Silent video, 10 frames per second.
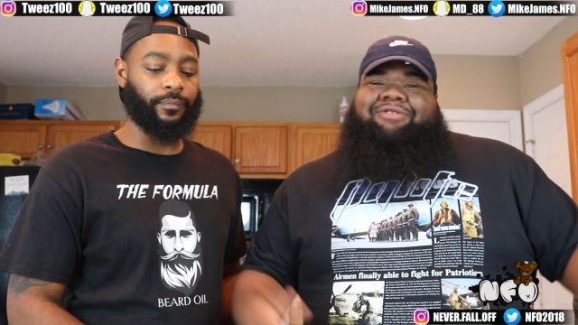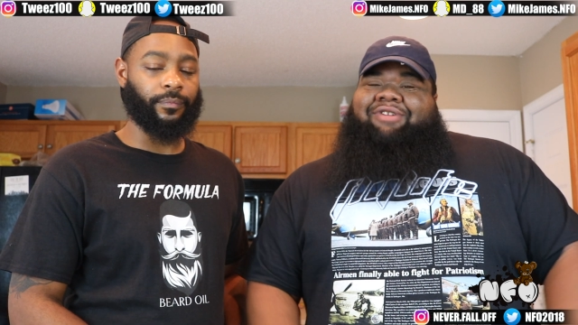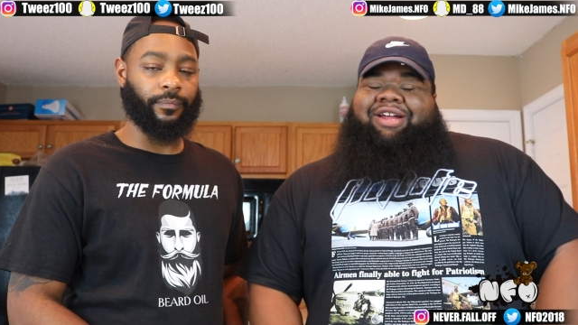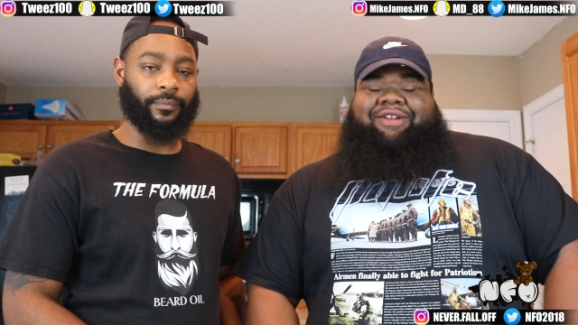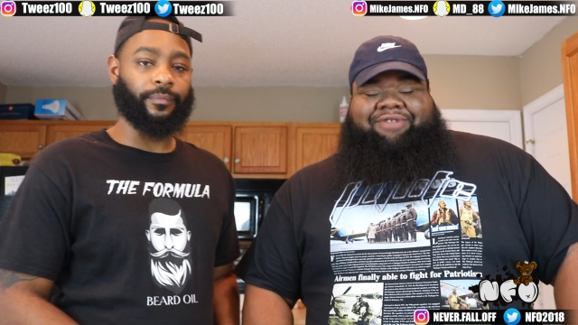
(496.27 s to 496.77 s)

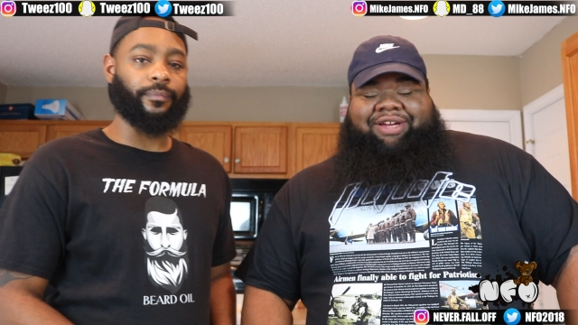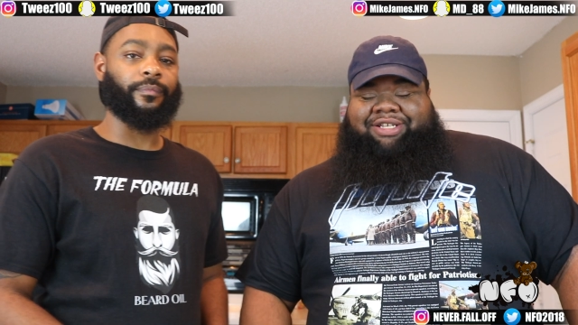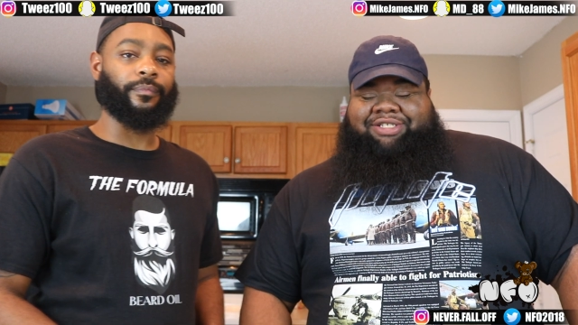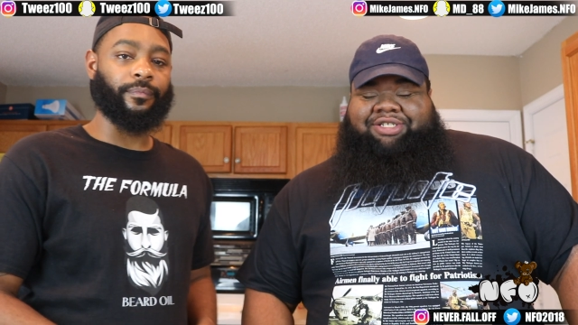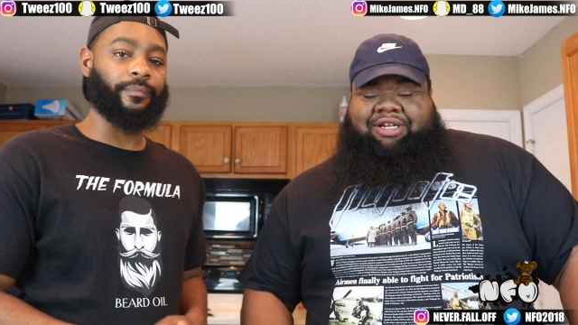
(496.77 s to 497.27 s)
Speaker 1: Roddy
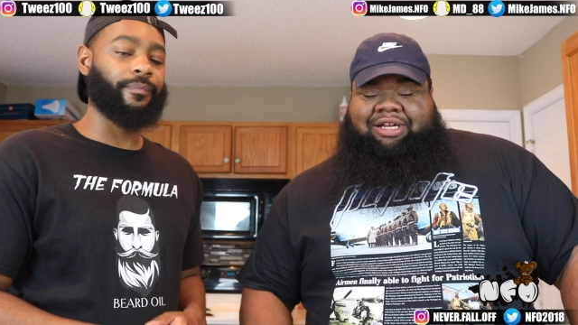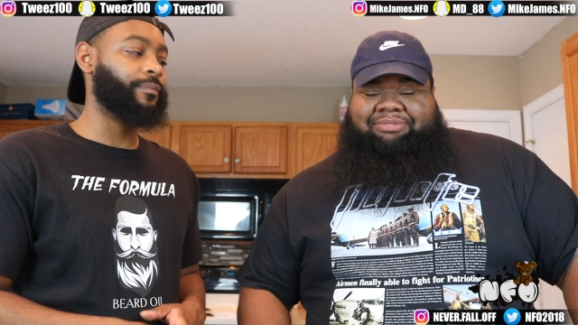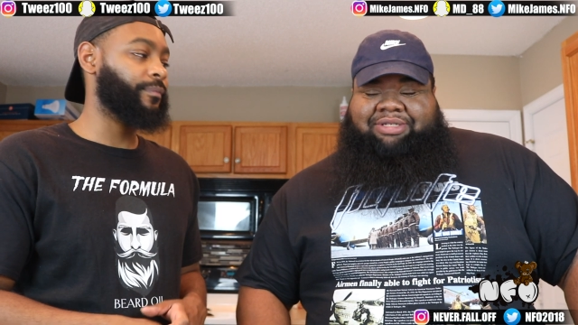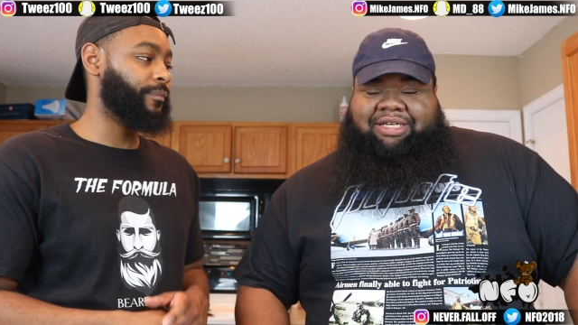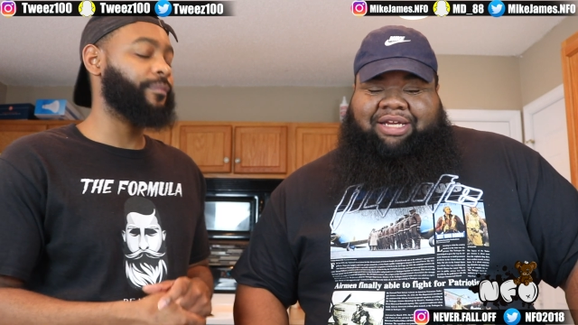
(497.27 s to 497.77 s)
Ricch, you know what
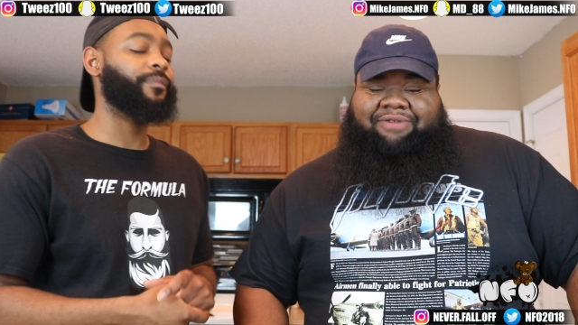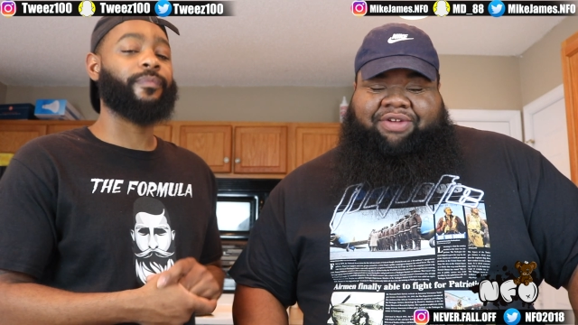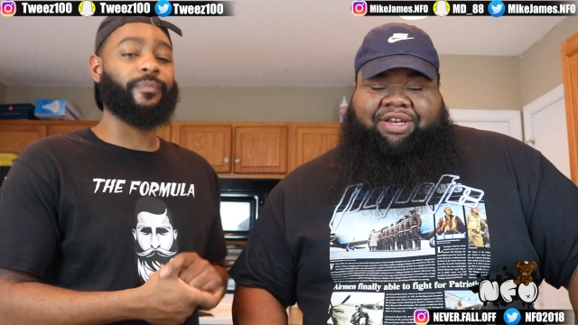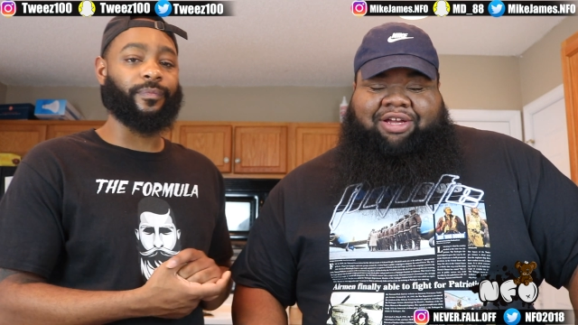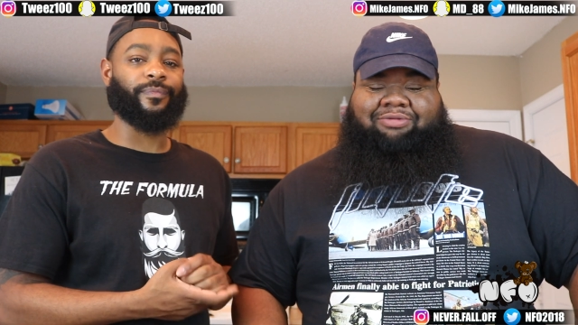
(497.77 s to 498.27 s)
I'm saying?
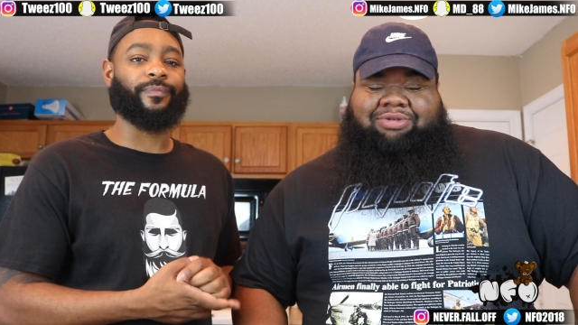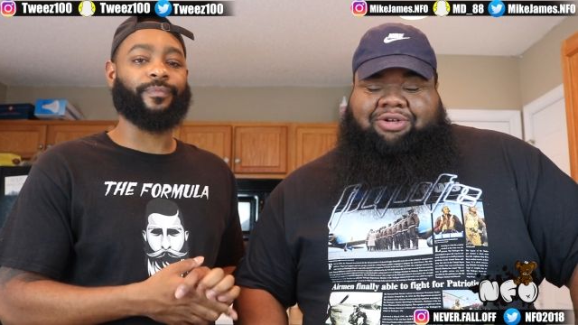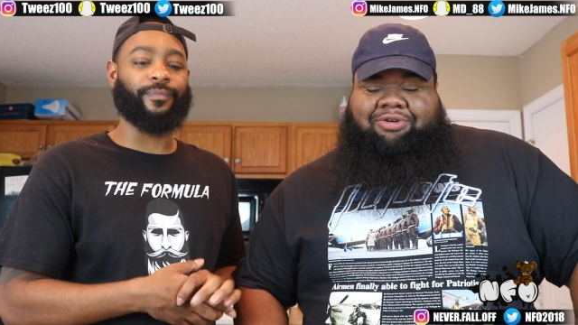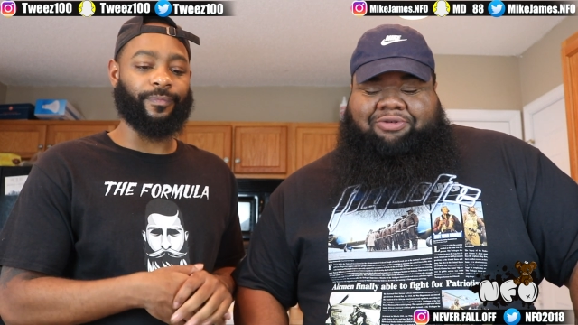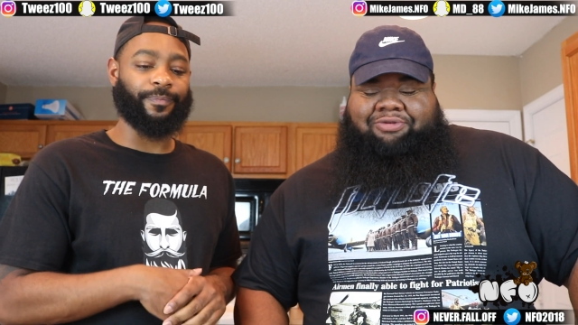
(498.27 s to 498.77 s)
Video was
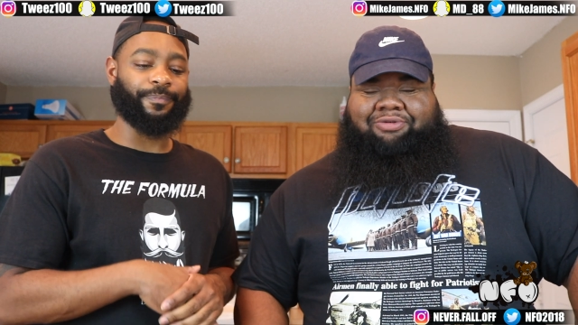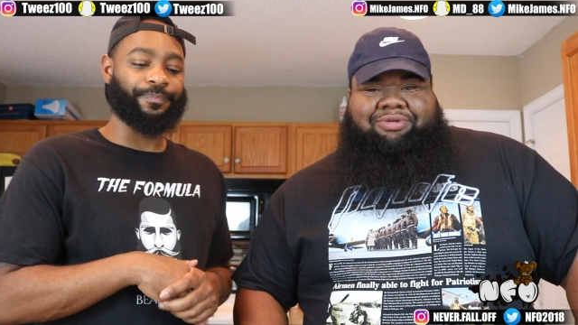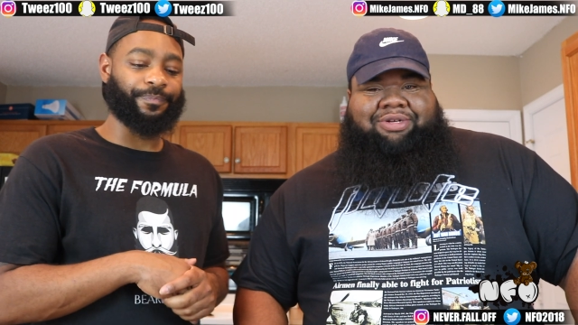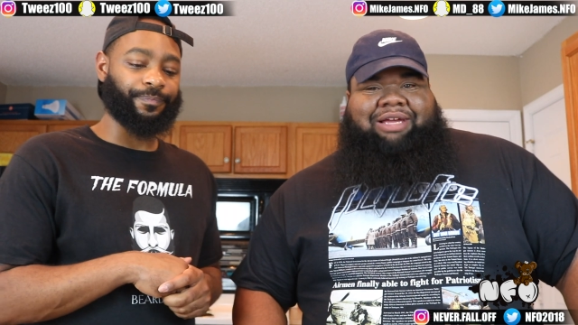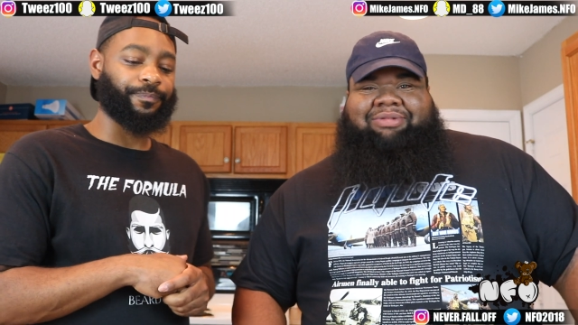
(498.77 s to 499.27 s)

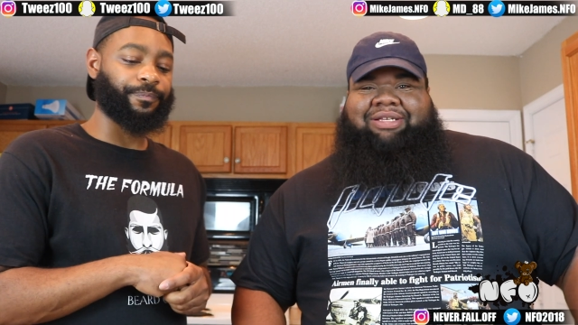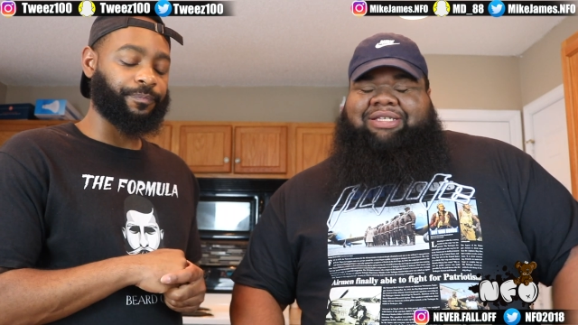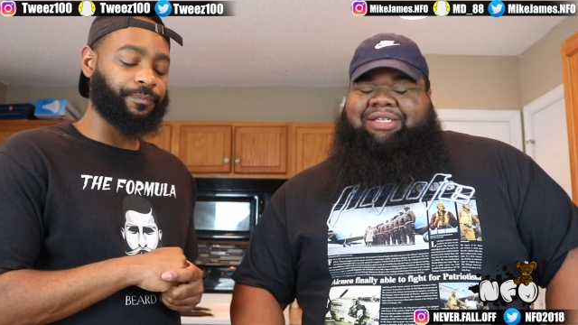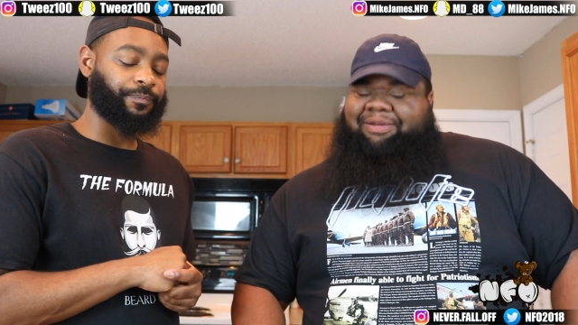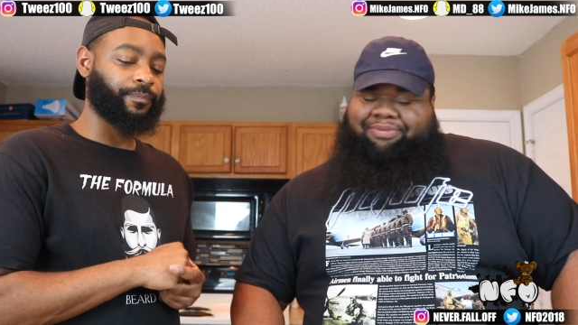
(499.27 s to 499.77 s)
cool, kept it
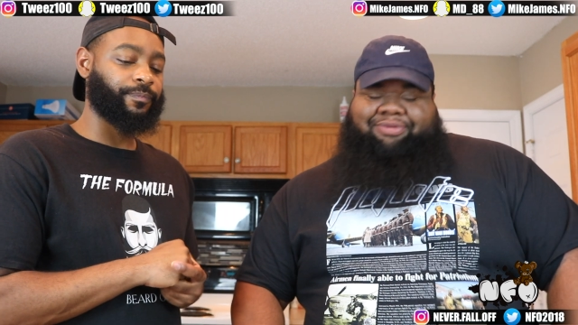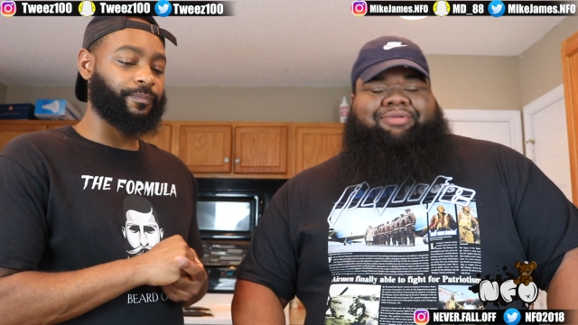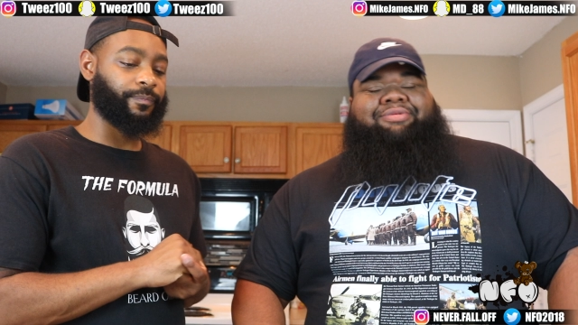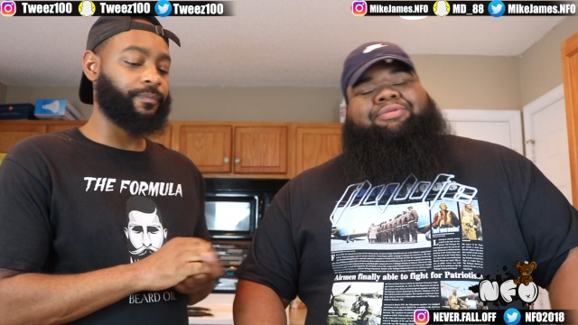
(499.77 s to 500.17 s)
simple,